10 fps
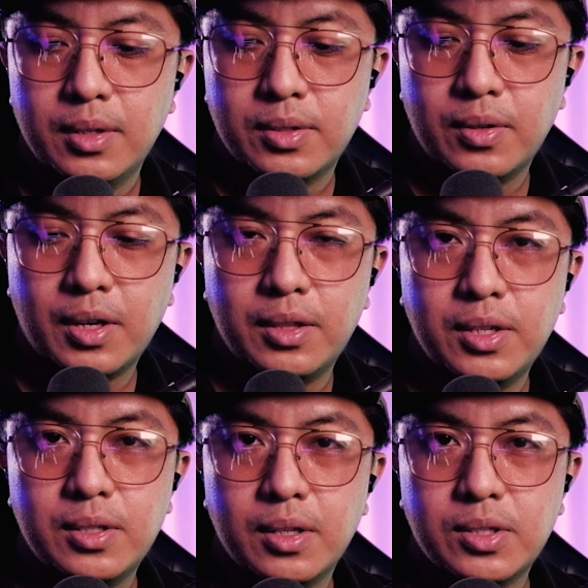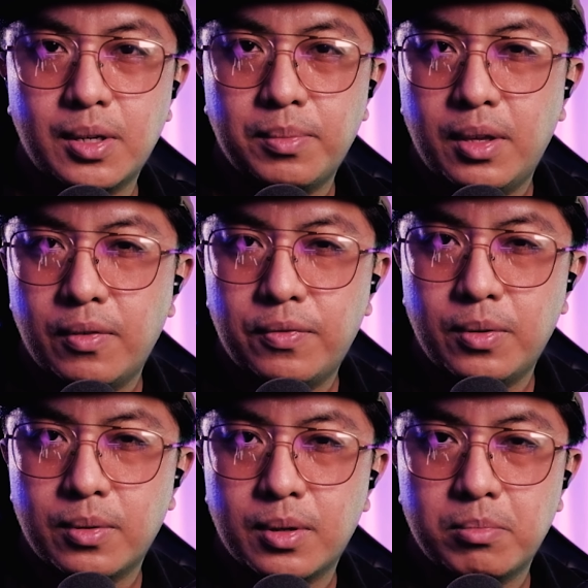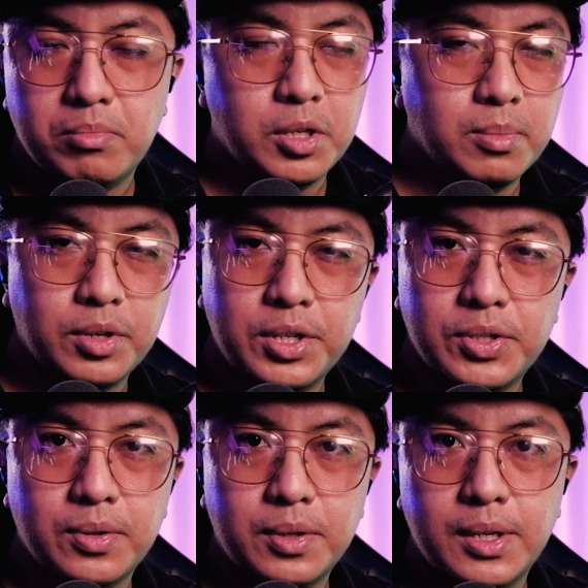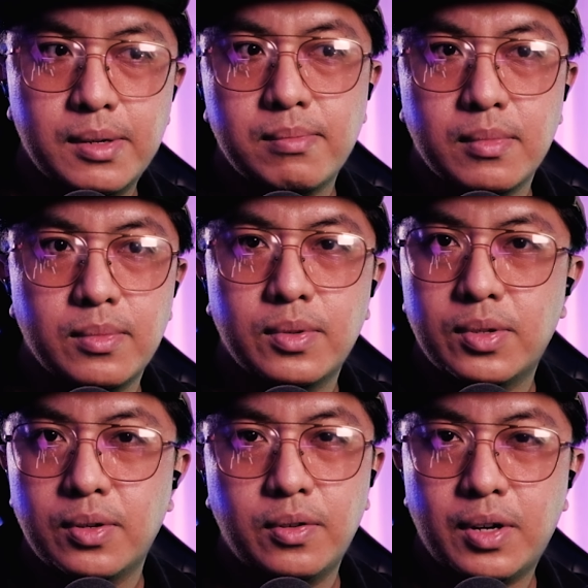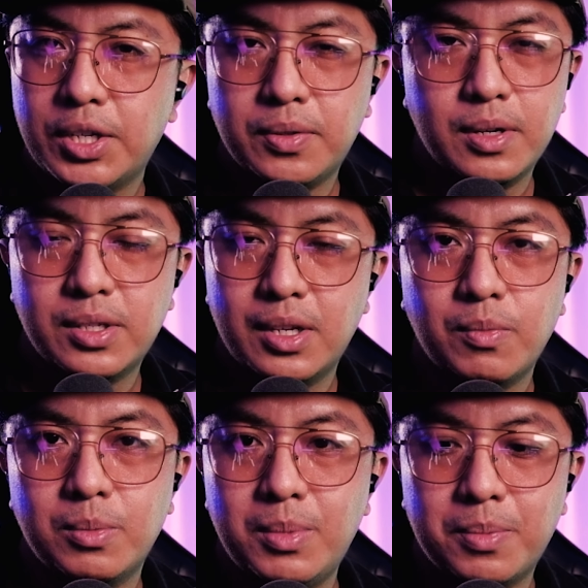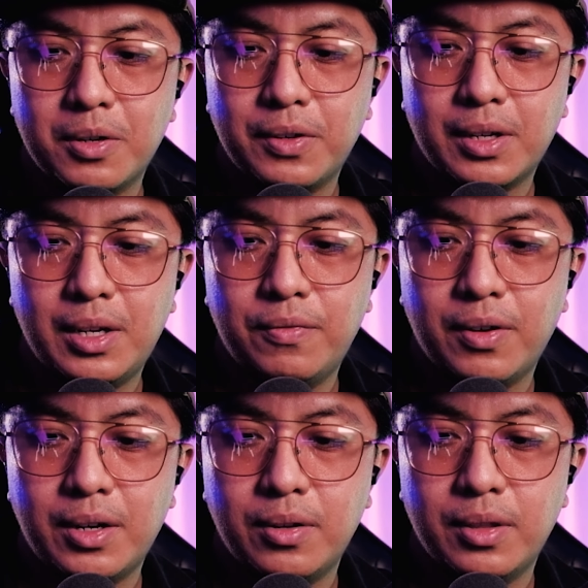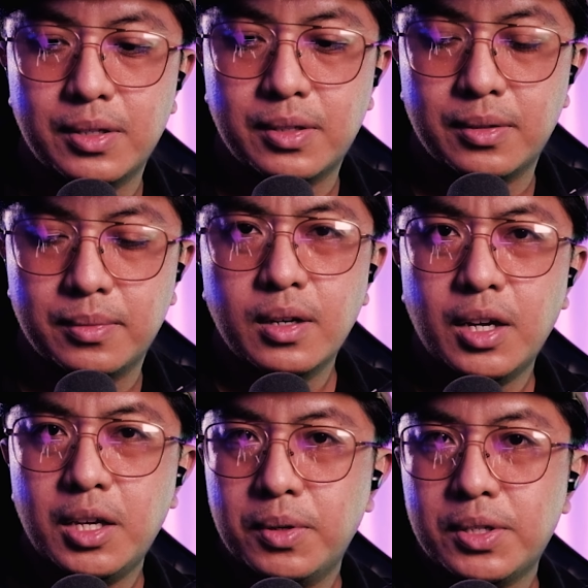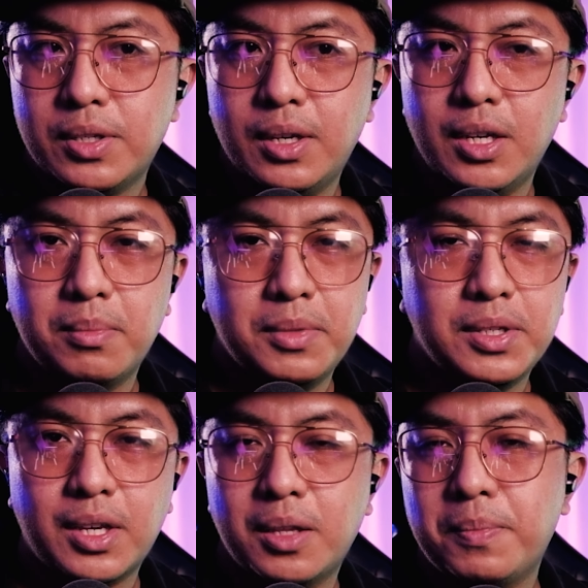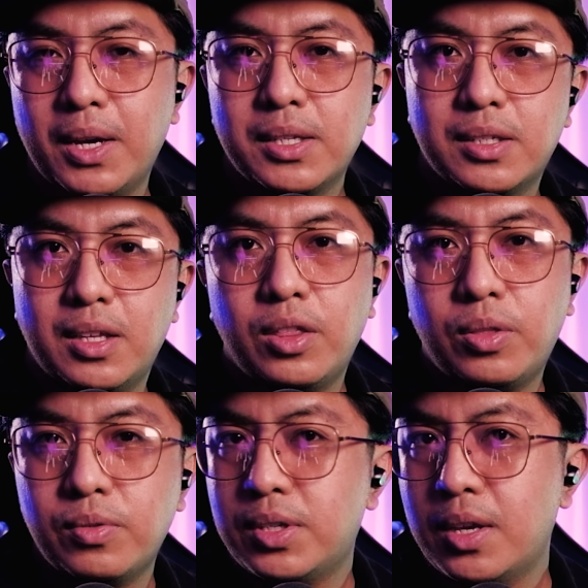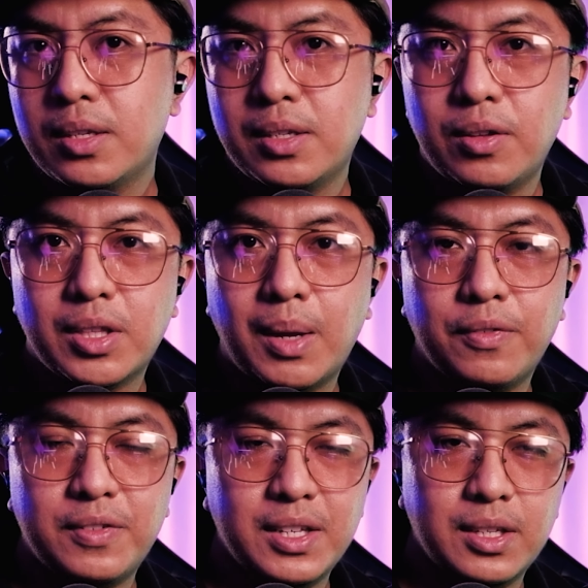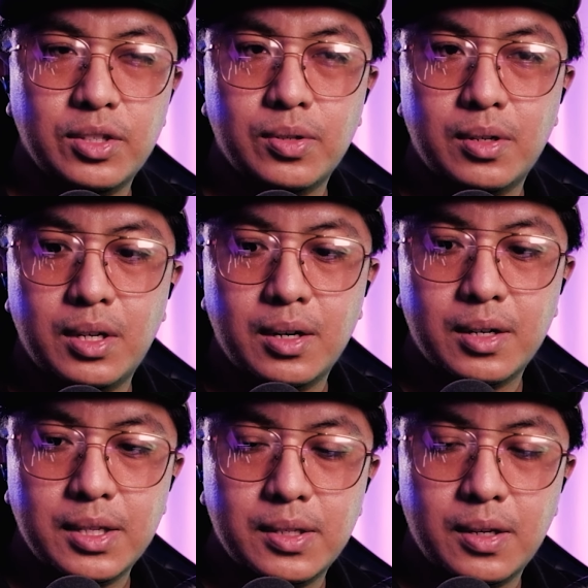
So again, this is not something for, you know, monitoring. So casual listening would be perfectly fine on this. I would say this can pass as an enthusiast, you know, type of listen to the ear, I'd